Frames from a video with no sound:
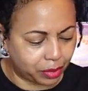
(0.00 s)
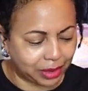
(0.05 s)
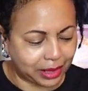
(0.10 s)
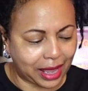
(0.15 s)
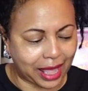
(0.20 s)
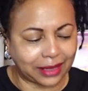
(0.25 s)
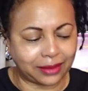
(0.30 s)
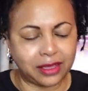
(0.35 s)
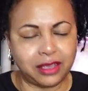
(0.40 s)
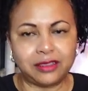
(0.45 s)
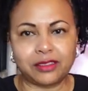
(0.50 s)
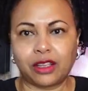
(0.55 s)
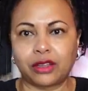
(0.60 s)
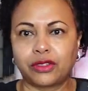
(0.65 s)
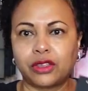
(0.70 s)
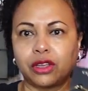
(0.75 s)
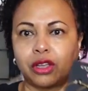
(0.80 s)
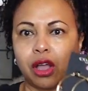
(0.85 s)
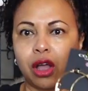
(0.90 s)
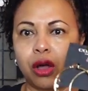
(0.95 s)
but like these are
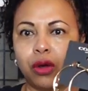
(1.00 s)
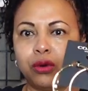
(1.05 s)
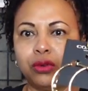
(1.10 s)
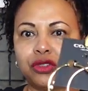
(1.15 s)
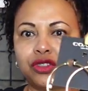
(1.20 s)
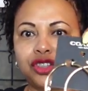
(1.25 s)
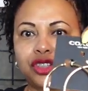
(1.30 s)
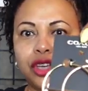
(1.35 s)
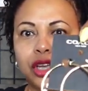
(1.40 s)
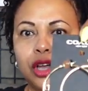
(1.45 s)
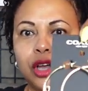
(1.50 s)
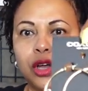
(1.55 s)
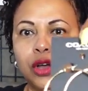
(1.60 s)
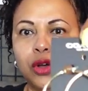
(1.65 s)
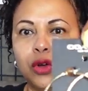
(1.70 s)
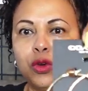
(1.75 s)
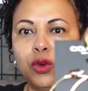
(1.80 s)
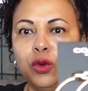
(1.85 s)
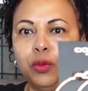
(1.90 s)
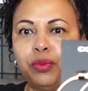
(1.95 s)
the Coach
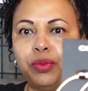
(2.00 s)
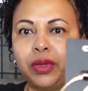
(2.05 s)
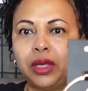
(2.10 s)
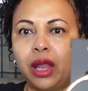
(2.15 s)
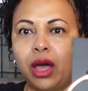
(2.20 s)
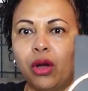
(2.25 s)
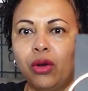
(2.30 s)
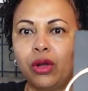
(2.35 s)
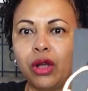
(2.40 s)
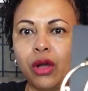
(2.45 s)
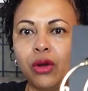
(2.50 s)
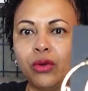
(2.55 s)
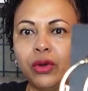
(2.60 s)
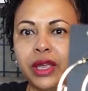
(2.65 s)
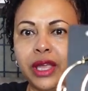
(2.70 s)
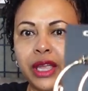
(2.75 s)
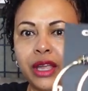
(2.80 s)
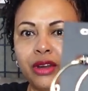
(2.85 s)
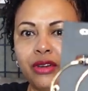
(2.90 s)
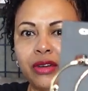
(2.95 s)
hoop logo
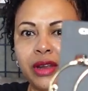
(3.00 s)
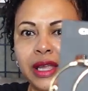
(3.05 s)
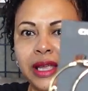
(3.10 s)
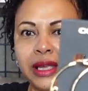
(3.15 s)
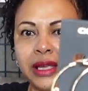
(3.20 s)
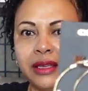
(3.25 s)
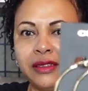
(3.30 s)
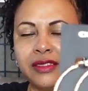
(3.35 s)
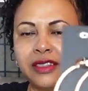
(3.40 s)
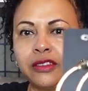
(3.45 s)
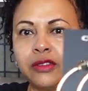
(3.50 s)
earrings.